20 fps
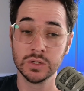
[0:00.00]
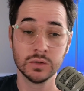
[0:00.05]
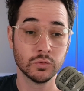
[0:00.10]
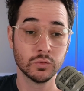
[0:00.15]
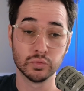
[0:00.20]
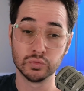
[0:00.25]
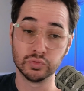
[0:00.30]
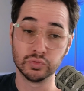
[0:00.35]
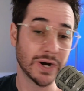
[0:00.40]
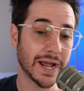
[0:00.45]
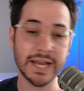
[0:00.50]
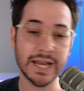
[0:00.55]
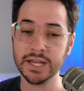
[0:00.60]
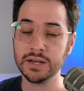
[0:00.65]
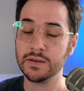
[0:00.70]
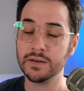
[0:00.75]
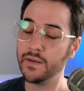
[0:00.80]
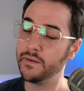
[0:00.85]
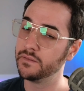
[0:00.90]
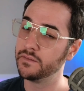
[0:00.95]

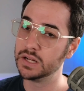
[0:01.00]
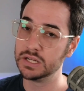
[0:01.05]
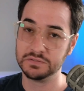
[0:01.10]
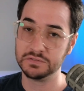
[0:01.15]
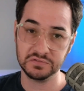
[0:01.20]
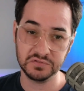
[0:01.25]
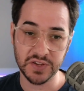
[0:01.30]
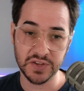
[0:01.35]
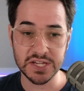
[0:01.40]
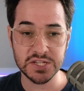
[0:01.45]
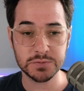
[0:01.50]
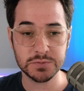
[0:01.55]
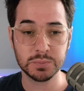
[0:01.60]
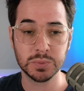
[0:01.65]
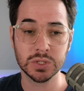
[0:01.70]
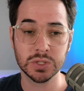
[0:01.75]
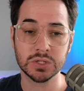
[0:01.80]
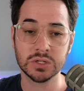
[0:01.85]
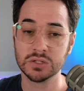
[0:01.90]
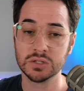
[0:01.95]
Reddit,
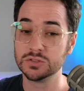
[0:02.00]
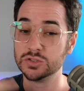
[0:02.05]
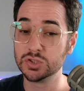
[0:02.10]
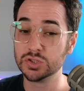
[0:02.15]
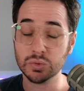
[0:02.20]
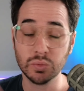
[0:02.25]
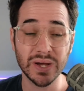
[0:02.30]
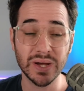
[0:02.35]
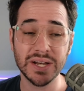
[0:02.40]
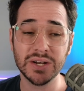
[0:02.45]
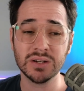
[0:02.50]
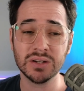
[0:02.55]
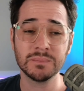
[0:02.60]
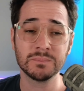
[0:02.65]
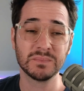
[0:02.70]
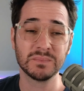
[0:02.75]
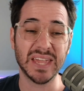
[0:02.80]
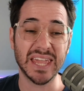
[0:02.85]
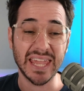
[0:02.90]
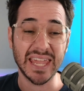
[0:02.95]
Facebook,
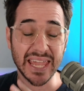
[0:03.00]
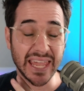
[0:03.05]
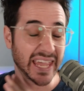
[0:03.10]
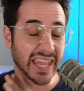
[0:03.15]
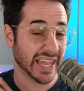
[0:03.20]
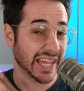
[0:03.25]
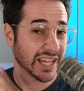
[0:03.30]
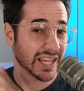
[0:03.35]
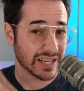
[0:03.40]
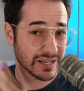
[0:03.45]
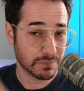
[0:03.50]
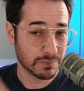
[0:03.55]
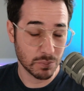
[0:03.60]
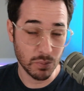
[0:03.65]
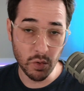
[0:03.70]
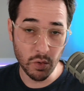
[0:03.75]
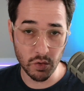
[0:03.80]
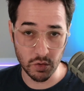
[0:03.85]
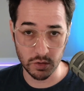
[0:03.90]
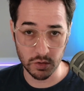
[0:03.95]
Twitter, and
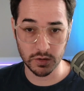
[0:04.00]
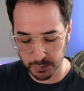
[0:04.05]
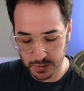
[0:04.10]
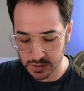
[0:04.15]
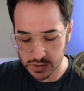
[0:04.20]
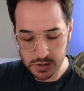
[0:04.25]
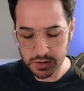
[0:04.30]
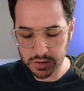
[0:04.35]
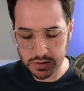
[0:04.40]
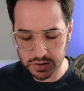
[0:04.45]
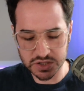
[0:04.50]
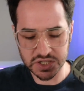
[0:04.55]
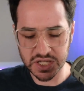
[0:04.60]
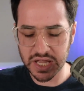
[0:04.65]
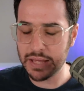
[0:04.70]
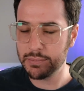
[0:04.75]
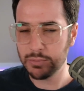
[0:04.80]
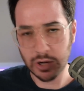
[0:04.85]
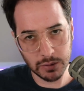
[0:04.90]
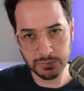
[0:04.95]
more. Purge
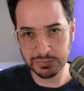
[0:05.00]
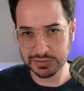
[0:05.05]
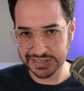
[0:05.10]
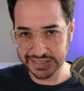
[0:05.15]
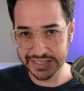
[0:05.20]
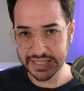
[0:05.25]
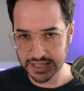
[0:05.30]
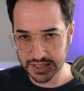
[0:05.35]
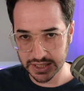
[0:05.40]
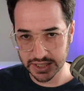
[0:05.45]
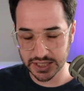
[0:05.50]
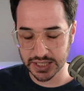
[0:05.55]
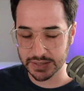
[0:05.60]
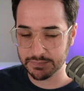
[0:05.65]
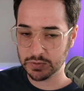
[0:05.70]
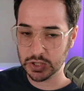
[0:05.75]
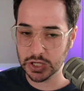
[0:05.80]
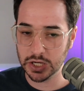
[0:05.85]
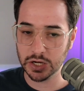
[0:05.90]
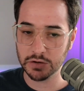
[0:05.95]
them completely
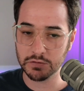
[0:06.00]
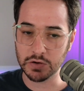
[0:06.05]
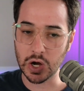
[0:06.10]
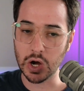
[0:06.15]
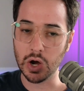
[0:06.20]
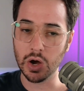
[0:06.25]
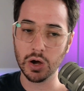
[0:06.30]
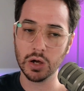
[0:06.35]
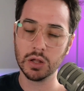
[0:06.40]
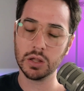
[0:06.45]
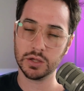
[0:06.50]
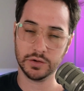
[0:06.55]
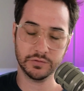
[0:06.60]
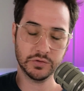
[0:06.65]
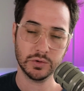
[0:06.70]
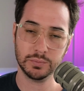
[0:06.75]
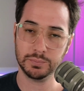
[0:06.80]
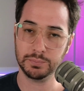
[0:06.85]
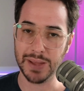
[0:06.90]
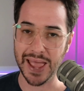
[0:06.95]
of all of
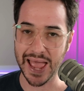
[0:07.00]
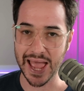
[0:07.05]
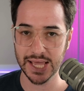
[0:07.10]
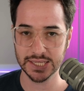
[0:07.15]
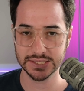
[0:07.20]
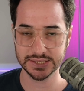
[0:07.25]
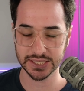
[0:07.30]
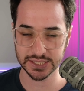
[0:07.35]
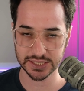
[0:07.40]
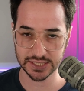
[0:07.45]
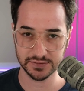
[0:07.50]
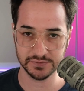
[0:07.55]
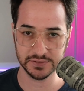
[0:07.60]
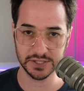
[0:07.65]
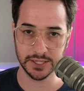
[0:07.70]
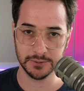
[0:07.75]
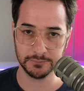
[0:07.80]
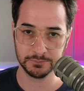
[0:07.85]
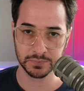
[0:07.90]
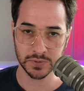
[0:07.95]
your past
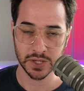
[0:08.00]
activity.